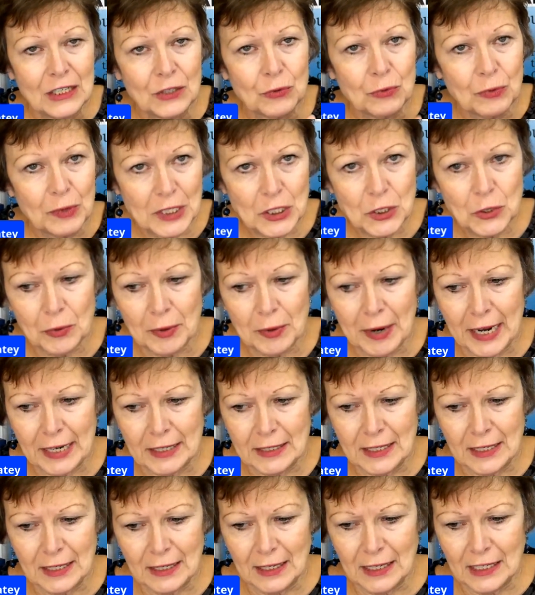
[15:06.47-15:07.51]
redirect
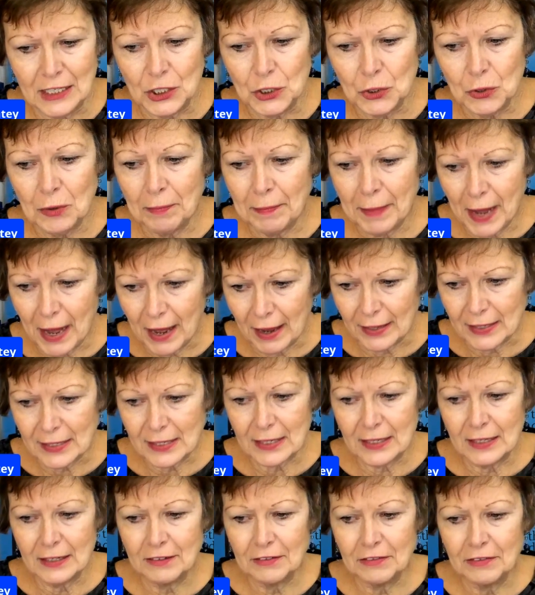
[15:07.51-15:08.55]
it into a
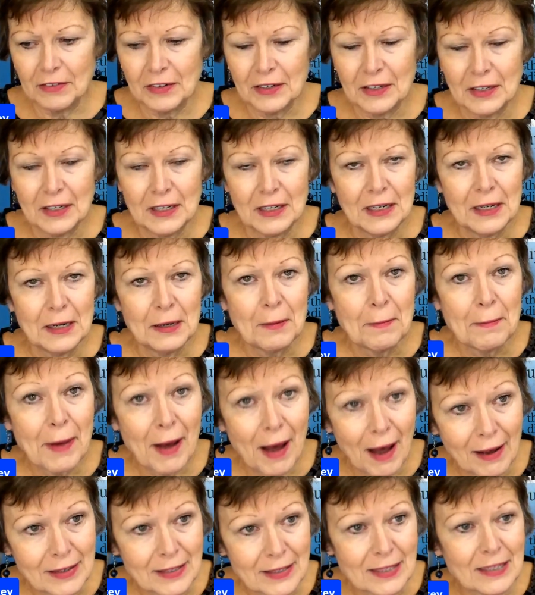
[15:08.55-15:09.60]
positive,
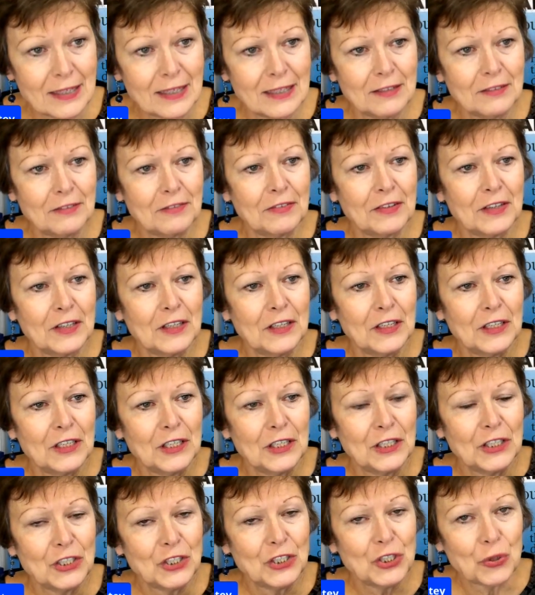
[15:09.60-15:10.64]
positive
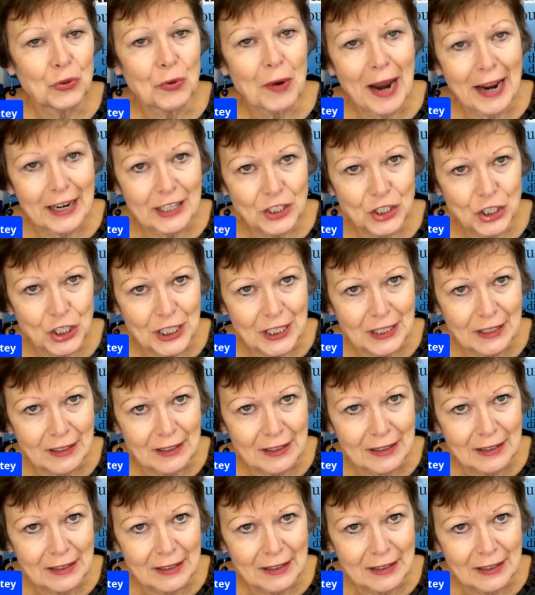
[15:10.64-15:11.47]
direction.